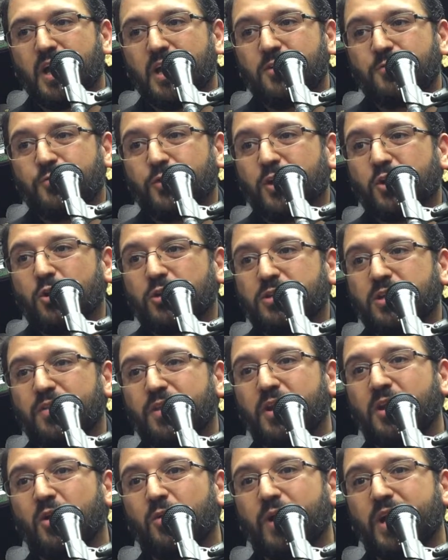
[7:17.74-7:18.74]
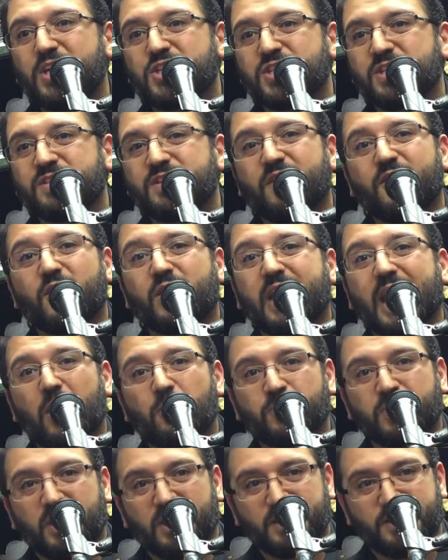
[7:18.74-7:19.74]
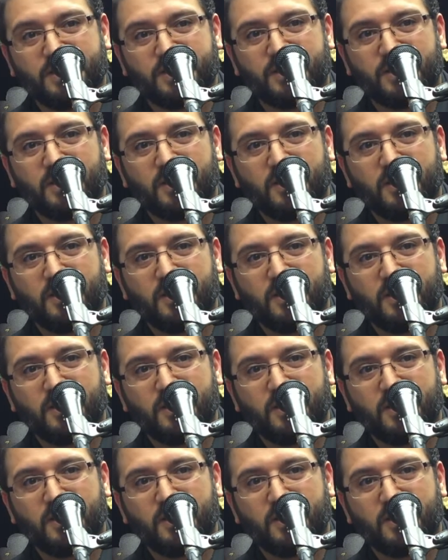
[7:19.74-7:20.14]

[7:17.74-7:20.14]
And if we go to the narrations, they're countless.